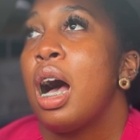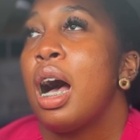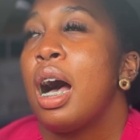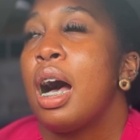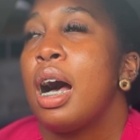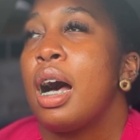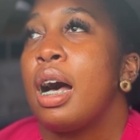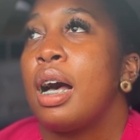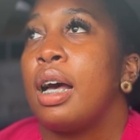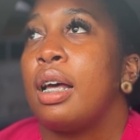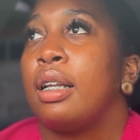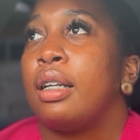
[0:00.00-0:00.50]

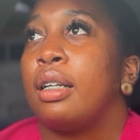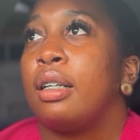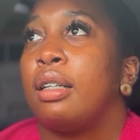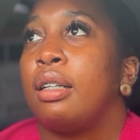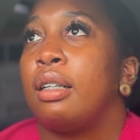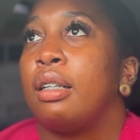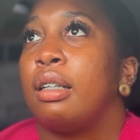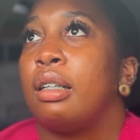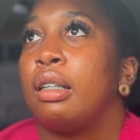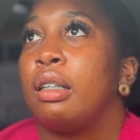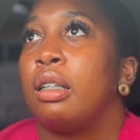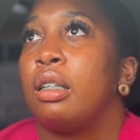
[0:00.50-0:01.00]

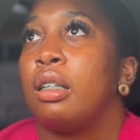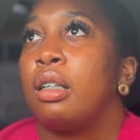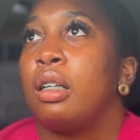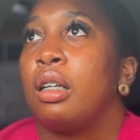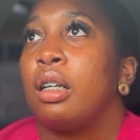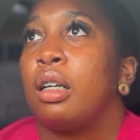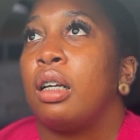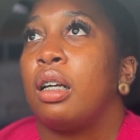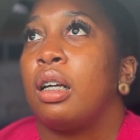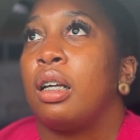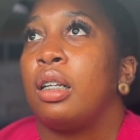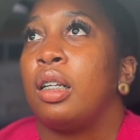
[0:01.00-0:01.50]
and
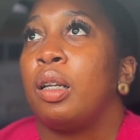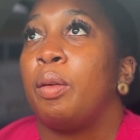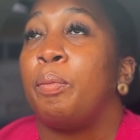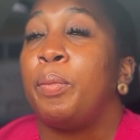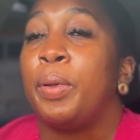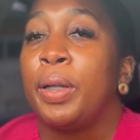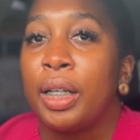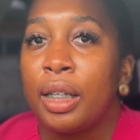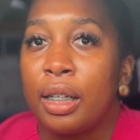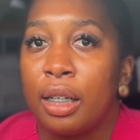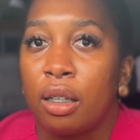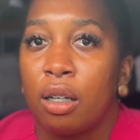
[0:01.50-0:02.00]
the
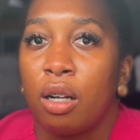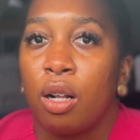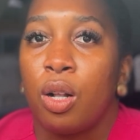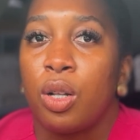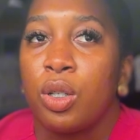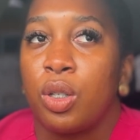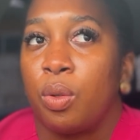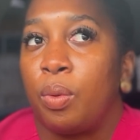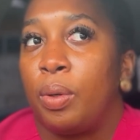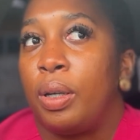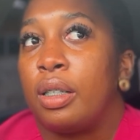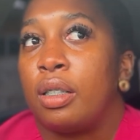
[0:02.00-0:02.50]
bleeding
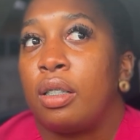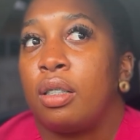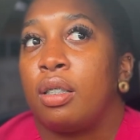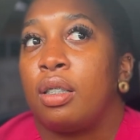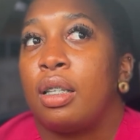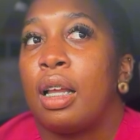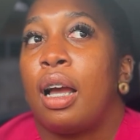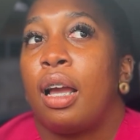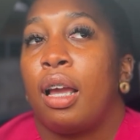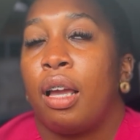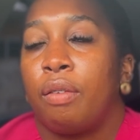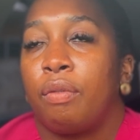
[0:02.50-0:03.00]
also isn't
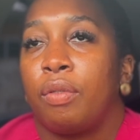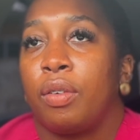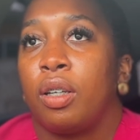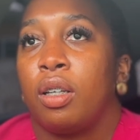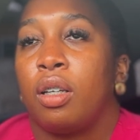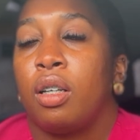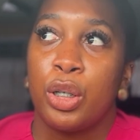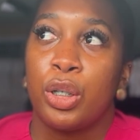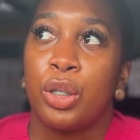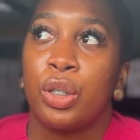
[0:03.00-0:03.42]
that heavy.